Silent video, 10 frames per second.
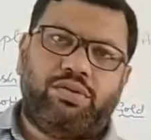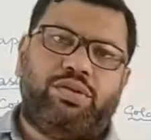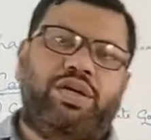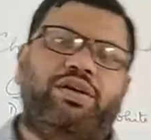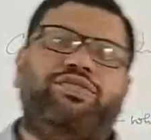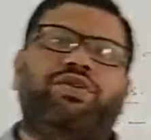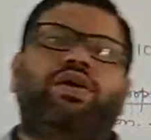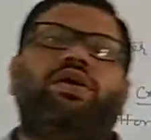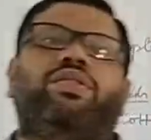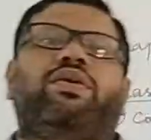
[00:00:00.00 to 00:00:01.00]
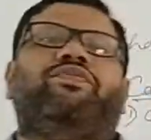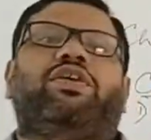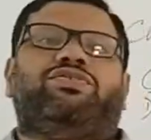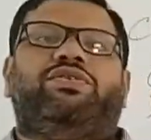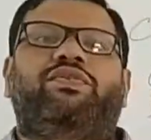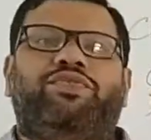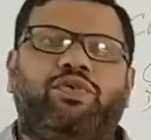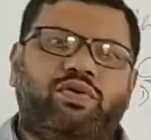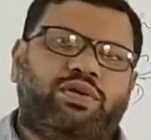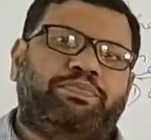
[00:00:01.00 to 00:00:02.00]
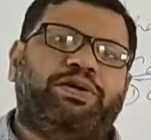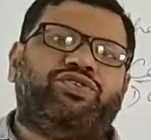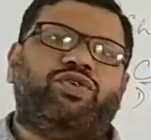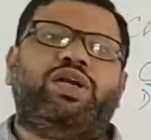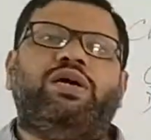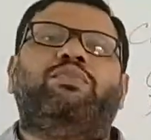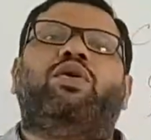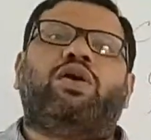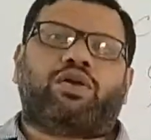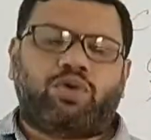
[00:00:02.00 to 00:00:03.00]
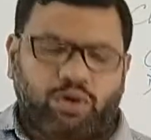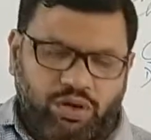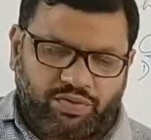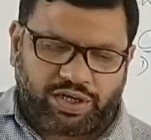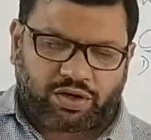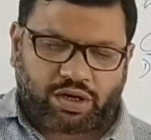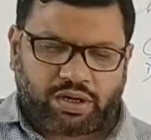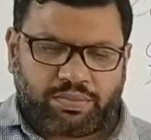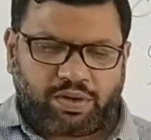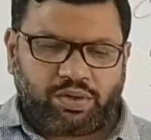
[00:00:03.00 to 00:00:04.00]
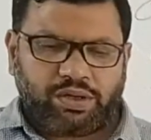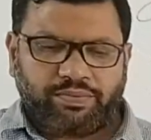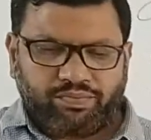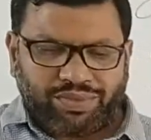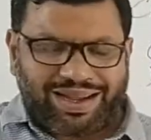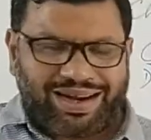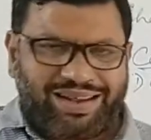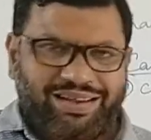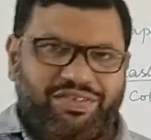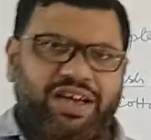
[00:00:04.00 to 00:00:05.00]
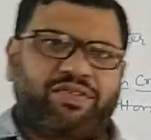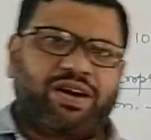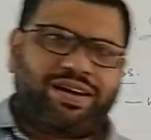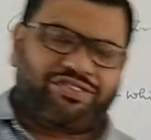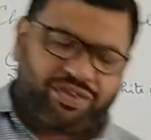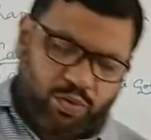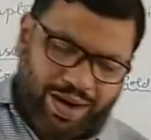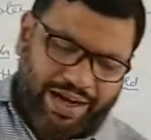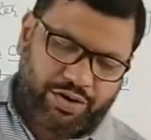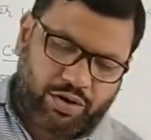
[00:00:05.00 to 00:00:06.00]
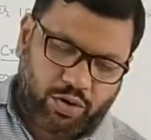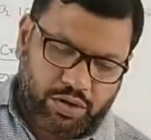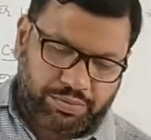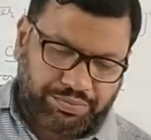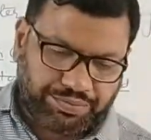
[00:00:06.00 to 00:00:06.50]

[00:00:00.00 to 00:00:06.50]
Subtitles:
So it is the fossil fuel, petroleum or coal we talk about. And here we have got as the white gold.